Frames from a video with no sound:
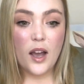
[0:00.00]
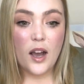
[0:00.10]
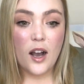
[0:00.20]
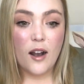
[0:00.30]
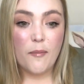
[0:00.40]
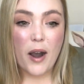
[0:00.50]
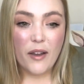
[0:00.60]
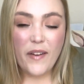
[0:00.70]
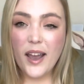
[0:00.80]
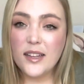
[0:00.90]
I've
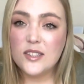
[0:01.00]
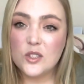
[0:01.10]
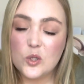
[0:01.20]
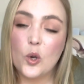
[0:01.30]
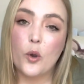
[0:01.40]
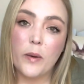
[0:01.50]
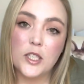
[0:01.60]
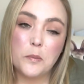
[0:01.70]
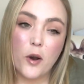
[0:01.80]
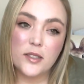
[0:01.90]
had so
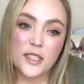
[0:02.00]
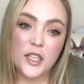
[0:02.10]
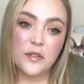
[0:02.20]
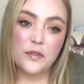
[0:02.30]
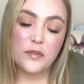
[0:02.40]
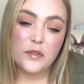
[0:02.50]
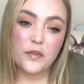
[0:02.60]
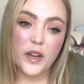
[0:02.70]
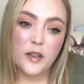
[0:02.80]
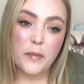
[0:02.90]
much positive
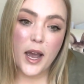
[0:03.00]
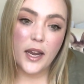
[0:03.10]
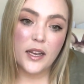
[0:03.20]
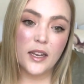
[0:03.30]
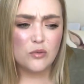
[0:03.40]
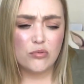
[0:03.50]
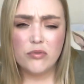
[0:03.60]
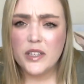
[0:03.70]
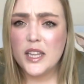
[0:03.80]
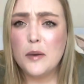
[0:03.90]
feedback,
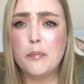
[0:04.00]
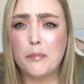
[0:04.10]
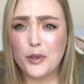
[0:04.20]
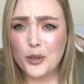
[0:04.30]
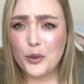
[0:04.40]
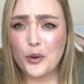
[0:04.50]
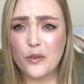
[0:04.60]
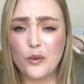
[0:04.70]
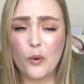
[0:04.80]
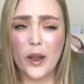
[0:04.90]
really
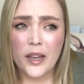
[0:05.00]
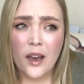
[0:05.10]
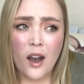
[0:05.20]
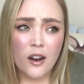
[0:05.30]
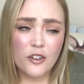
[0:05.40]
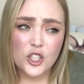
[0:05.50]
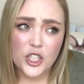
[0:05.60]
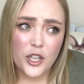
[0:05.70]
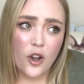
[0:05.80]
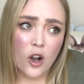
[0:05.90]
beautiful,
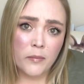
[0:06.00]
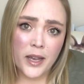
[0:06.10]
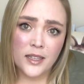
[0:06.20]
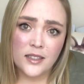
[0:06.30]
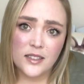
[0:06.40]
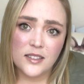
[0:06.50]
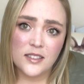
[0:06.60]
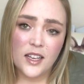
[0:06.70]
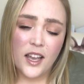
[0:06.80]
encouraging comments,